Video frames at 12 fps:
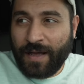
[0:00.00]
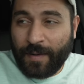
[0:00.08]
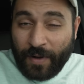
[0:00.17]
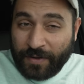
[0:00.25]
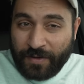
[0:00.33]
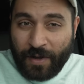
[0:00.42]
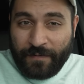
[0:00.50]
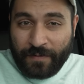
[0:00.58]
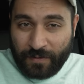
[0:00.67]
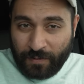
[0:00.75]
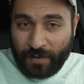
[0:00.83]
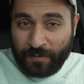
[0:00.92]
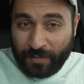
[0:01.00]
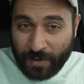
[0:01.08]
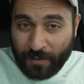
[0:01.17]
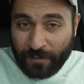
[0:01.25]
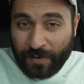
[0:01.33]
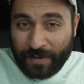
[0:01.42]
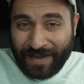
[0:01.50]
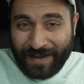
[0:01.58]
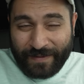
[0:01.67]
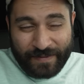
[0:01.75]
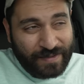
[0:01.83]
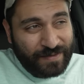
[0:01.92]
Bought the iPhone 12 Pro for
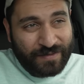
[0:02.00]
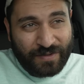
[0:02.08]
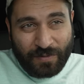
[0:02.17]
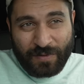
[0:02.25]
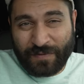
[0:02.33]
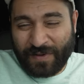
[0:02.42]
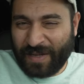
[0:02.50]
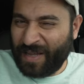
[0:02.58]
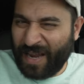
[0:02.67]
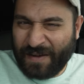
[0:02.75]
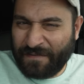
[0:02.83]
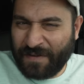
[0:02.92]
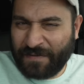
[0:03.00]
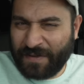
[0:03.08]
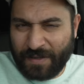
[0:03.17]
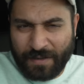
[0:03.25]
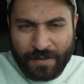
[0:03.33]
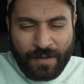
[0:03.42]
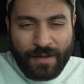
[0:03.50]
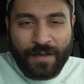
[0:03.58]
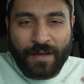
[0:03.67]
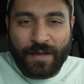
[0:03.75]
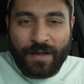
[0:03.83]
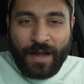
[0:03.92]
1000 sold it for like 850
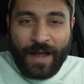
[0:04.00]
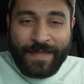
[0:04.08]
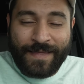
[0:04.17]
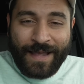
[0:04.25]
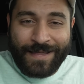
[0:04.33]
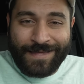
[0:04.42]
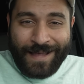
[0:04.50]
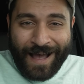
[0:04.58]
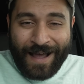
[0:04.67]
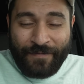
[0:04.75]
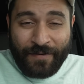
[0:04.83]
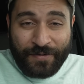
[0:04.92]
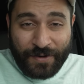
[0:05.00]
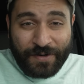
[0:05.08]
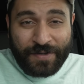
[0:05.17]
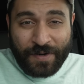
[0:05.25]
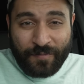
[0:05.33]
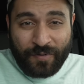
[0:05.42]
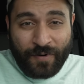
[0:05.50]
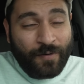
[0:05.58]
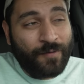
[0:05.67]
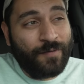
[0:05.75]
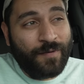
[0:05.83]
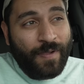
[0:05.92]
and then the iPhone 13
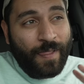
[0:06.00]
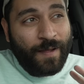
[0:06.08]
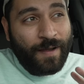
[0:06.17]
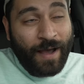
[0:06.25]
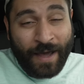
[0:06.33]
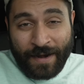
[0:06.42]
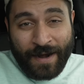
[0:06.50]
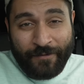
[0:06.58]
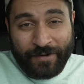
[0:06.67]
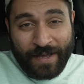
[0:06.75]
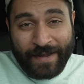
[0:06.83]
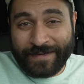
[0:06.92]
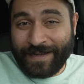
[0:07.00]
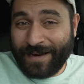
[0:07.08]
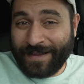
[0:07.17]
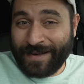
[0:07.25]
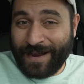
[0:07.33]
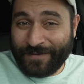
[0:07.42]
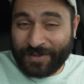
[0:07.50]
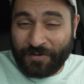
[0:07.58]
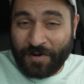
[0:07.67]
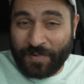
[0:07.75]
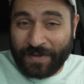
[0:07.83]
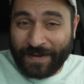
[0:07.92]
Pro I didn't have a case on it, didn't have a
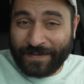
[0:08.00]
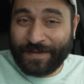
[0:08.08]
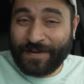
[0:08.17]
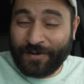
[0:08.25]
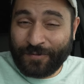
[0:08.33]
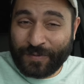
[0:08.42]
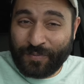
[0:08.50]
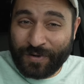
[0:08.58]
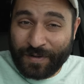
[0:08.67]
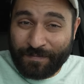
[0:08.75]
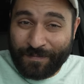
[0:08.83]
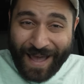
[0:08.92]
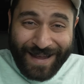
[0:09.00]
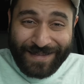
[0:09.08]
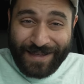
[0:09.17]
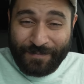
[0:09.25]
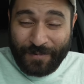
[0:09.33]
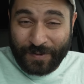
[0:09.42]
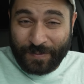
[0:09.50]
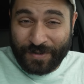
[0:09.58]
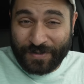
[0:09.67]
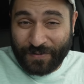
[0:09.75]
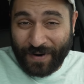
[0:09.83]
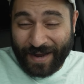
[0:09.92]
screen protector. It was pretty banged up, it was
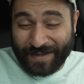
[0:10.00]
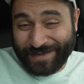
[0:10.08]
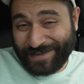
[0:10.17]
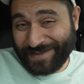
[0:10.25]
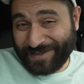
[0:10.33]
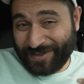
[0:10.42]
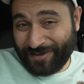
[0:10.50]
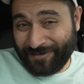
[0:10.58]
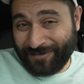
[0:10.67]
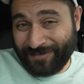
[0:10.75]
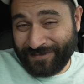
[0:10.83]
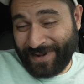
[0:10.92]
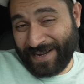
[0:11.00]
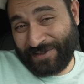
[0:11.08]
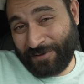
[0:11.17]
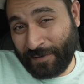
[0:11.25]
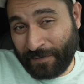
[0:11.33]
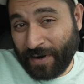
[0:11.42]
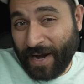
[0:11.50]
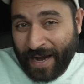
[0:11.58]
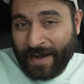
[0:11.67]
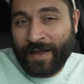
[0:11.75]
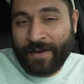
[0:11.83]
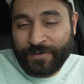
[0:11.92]
pretty scratched, so I sold it for
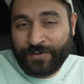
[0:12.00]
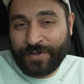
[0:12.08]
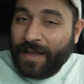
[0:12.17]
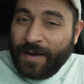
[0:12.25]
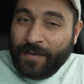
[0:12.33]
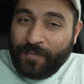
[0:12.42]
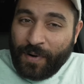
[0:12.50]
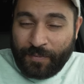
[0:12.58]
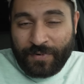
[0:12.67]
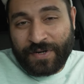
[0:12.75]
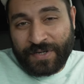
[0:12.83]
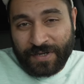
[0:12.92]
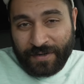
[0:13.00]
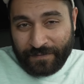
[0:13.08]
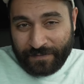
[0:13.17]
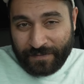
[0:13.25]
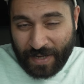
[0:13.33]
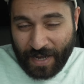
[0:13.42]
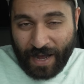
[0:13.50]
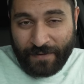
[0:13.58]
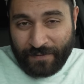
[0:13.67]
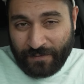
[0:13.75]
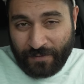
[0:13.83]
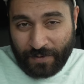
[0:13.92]
800 in preparation of
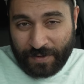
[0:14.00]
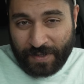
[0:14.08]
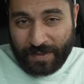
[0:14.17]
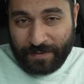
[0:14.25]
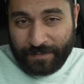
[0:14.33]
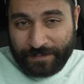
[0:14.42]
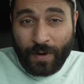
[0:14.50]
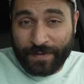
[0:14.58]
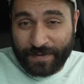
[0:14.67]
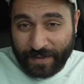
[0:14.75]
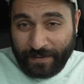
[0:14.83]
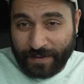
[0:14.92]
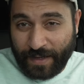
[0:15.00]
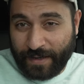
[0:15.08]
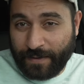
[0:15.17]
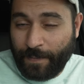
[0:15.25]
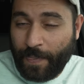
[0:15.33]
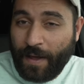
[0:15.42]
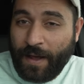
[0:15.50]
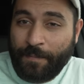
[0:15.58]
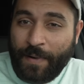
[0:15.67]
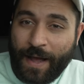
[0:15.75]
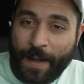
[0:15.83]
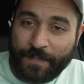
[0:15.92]
iPhone 14. Until then, I
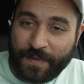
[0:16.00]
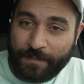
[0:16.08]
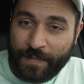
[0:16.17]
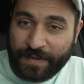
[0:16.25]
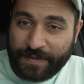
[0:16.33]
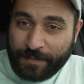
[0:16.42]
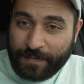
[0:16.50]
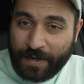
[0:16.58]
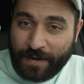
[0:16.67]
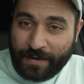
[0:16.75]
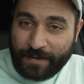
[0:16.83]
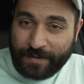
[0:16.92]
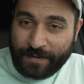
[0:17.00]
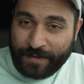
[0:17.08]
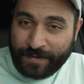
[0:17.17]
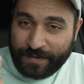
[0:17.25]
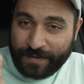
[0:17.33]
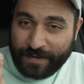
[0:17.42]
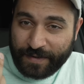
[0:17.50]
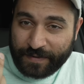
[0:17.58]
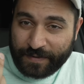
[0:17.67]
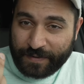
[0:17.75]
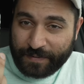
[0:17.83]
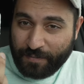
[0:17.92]
popped my SIM card into
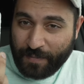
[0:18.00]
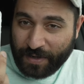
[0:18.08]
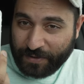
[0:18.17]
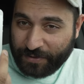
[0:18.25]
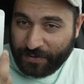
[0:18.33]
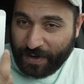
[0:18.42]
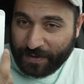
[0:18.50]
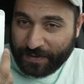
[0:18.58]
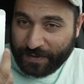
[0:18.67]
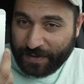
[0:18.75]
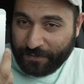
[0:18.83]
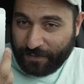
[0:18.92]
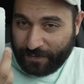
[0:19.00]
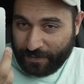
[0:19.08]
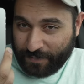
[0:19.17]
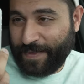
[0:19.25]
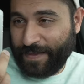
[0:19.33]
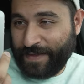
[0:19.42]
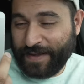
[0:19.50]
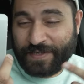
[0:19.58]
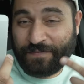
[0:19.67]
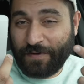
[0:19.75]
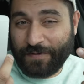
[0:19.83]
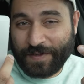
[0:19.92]
this monstrosity of a phone. This
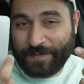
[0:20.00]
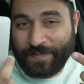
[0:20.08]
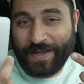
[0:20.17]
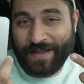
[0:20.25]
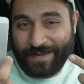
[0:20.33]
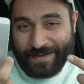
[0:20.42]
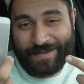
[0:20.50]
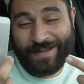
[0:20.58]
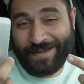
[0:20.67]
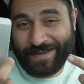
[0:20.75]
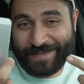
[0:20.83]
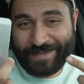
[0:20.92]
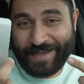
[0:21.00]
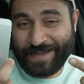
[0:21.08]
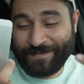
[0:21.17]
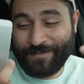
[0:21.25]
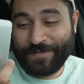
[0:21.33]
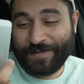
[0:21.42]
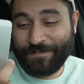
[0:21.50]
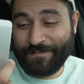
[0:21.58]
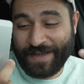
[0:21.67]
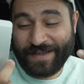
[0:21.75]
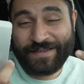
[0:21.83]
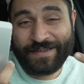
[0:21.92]
phone has been, like I said, the most
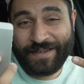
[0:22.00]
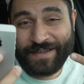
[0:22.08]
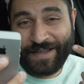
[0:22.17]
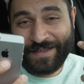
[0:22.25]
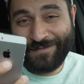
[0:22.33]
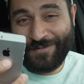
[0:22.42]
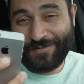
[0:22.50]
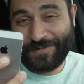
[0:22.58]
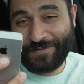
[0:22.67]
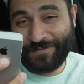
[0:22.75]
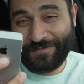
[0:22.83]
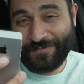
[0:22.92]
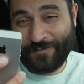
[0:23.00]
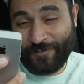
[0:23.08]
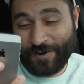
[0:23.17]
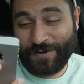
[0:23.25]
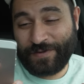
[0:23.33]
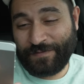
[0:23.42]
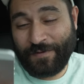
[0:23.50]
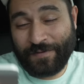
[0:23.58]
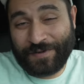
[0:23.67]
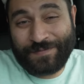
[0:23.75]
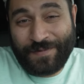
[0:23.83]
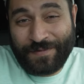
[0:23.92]
amazing and the most worst phone
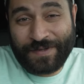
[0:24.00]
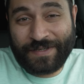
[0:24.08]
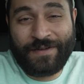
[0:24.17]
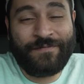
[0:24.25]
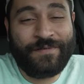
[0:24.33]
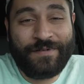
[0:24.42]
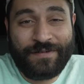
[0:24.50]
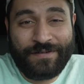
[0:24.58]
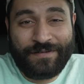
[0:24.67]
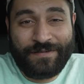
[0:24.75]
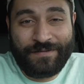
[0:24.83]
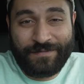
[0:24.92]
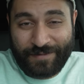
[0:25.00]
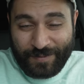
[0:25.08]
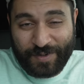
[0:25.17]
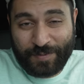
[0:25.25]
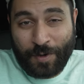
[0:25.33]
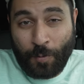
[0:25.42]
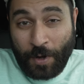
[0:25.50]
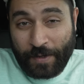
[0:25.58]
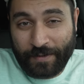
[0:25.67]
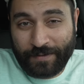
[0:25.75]
experience ever. Let me explain why.